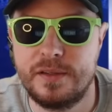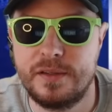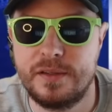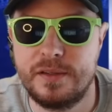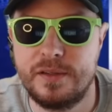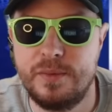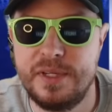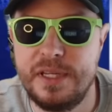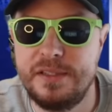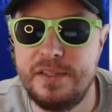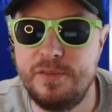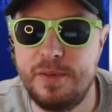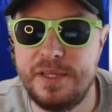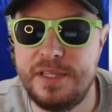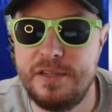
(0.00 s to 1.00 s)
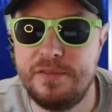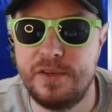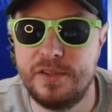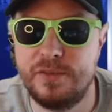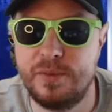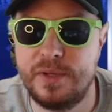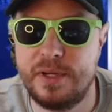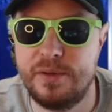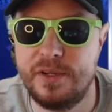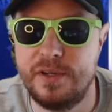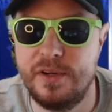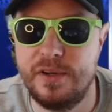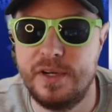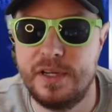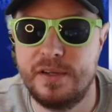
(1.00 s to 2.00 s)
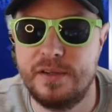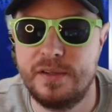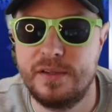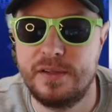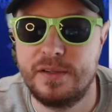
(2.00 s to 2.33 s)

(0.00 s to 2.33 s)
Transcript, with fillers: Do you get these by default is what I want to know now.